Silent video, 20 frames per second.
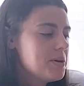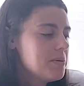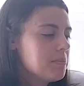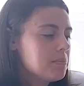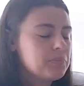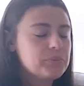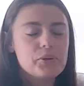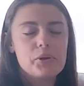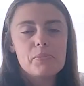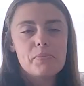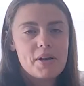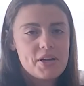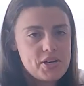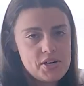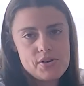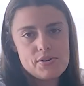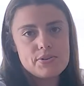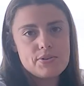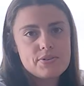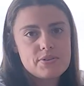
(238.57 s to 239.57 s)
blow my
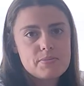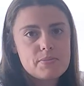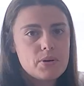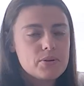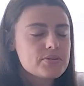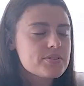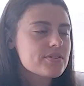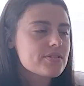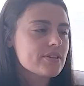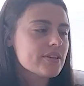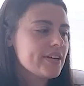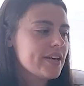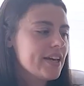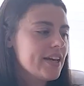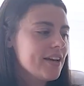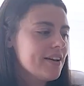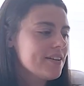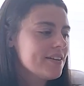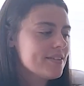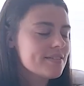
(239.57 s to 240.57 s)
nose
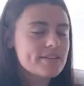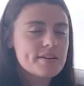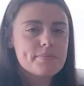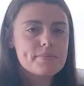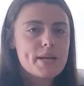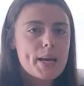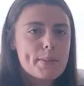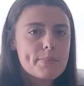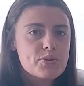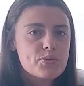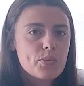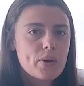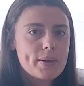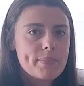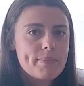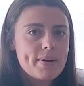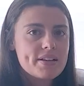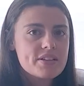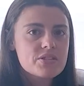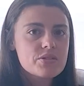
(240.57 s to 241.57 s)
mostly, sometimes wipe
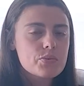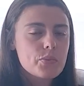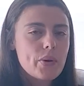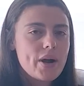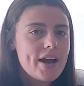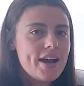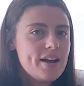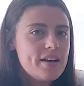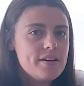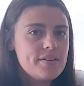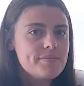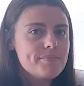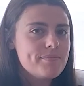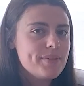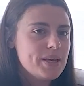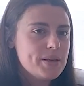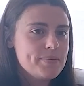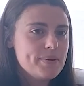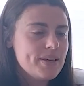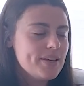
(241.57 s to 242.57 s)
my sweat,
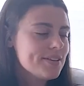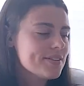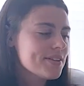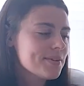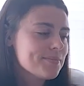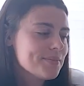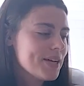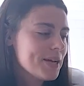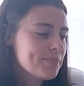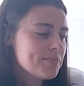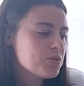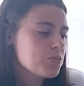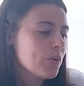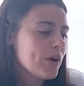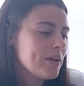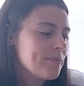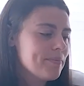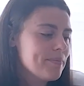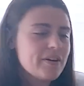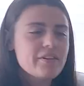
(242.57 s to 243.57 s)
maybe sometimes
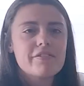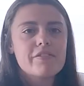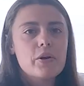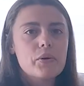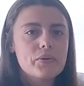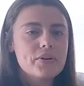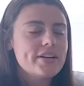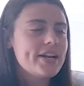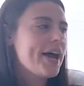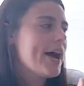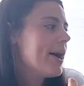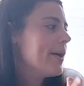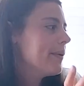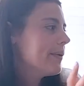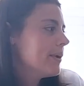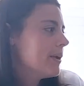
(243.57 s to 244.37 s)
wipe my phone down,